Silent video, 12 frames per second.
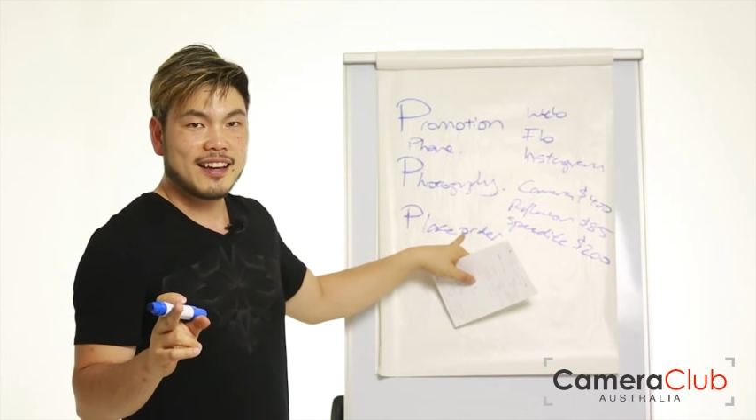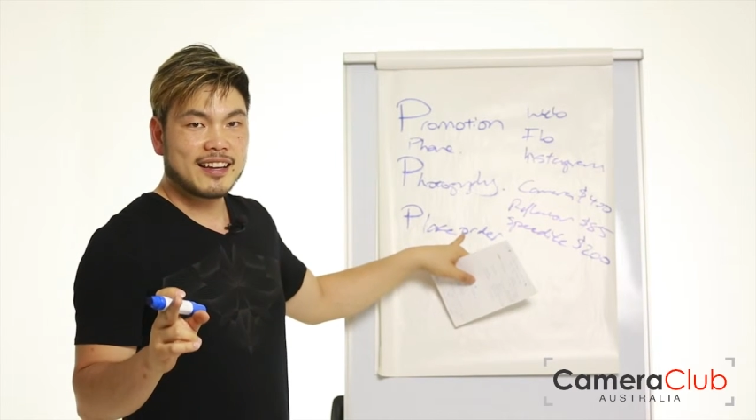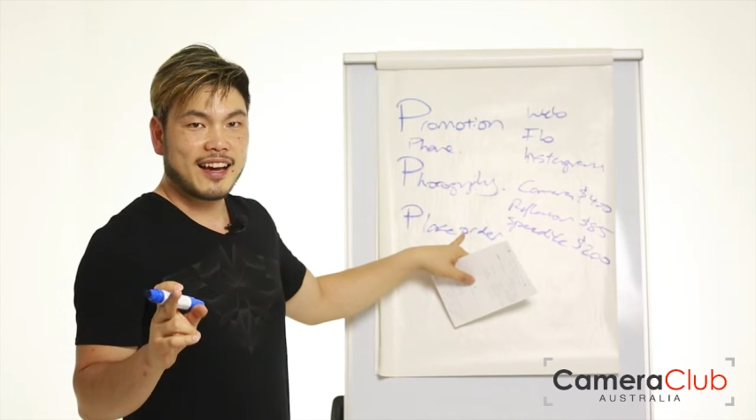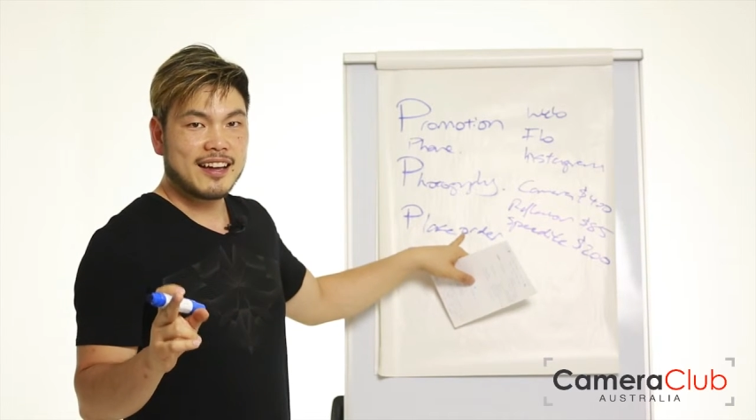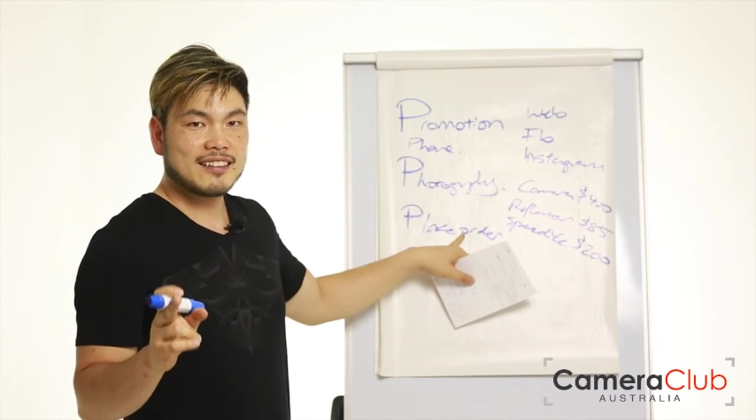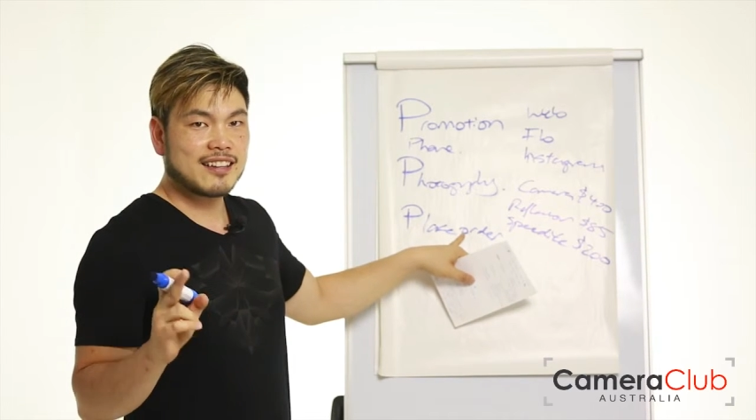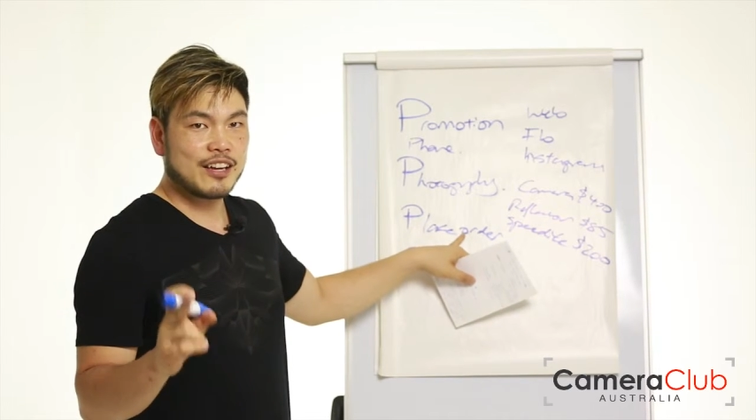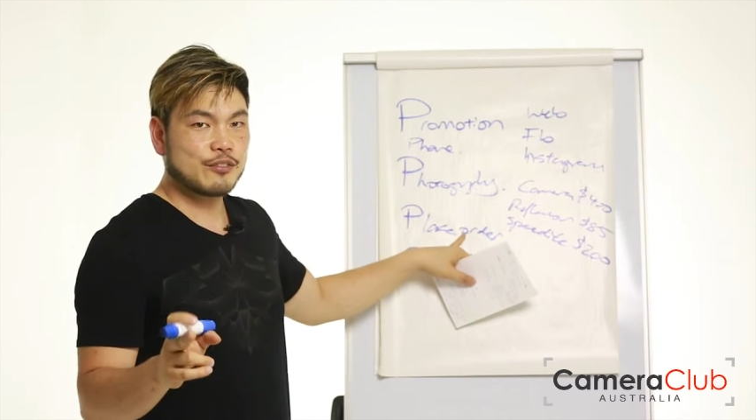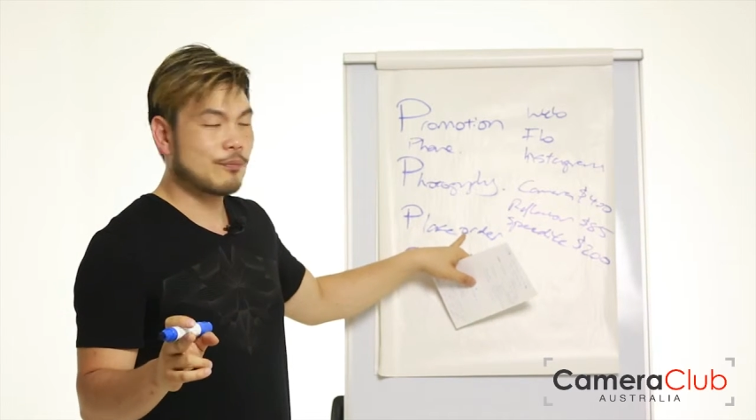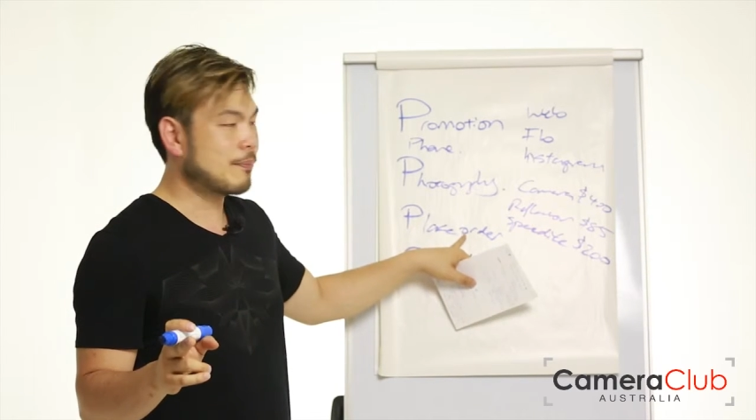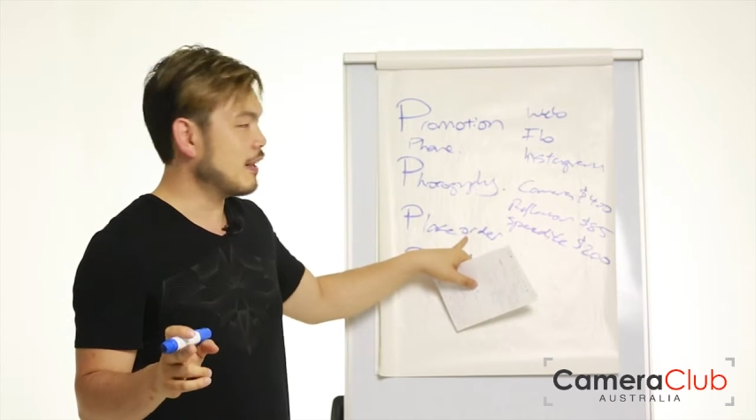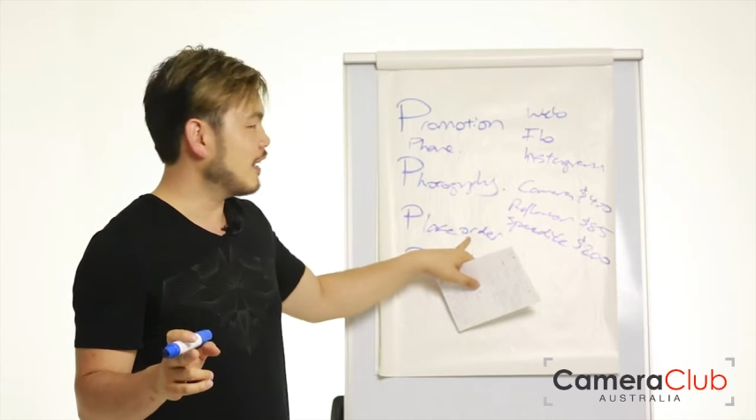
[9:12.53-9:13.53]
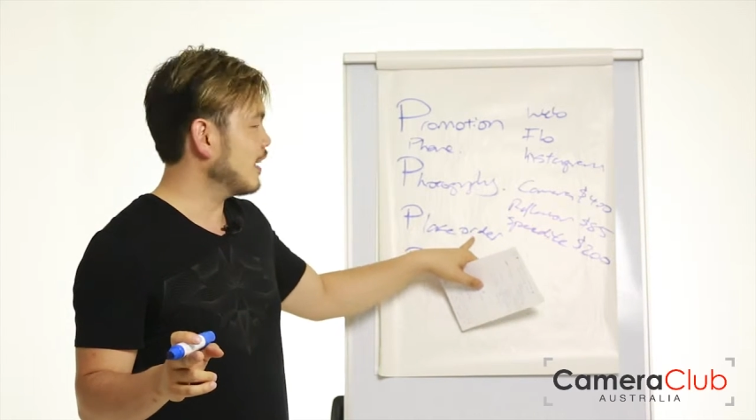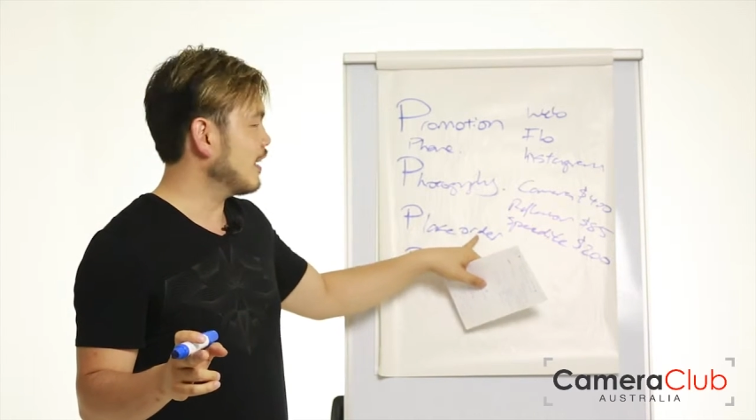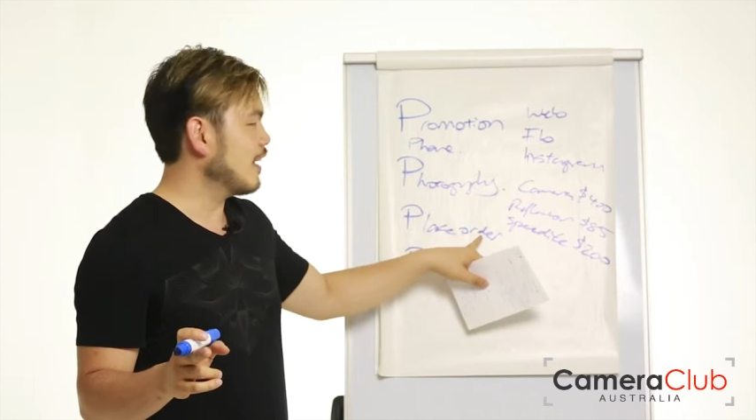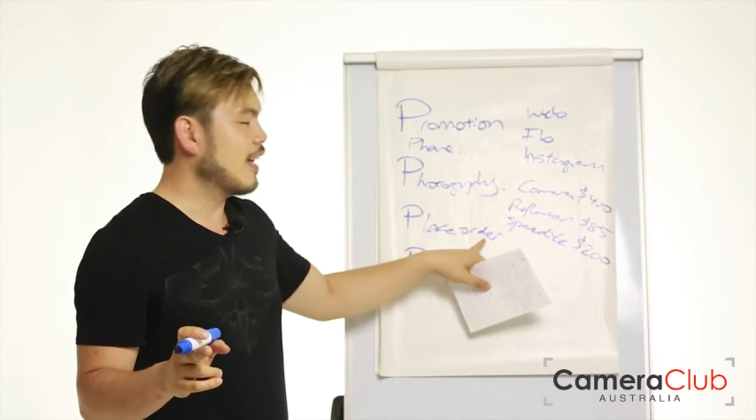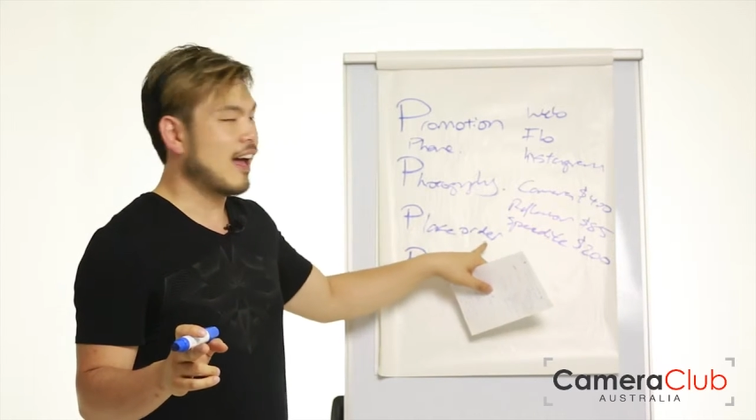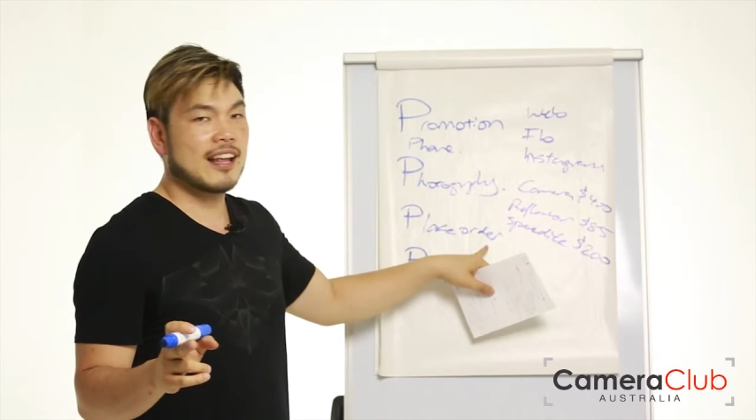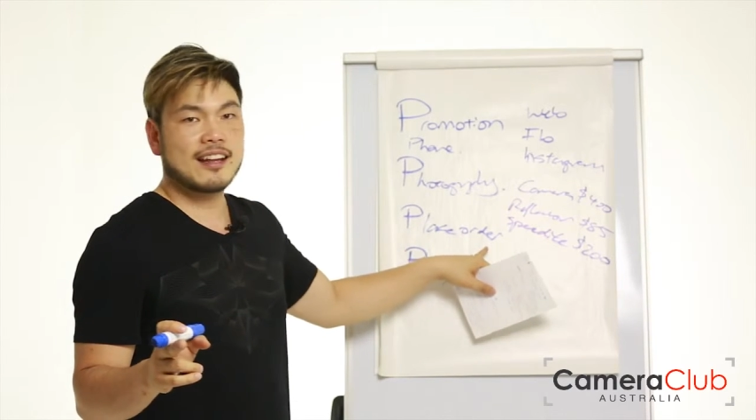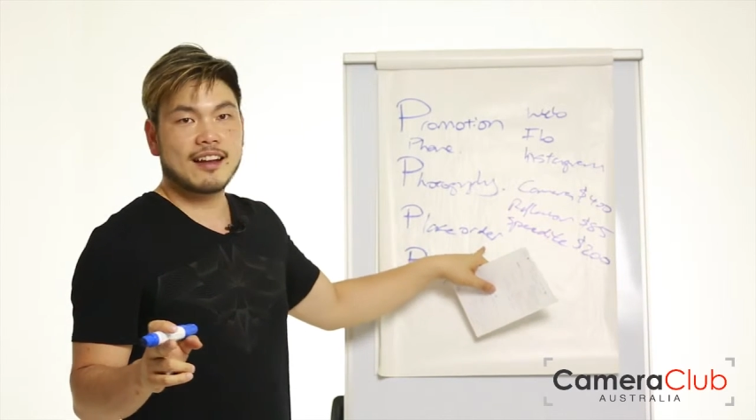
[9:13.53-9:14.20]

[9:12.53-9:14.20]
Okay, it starts with P, and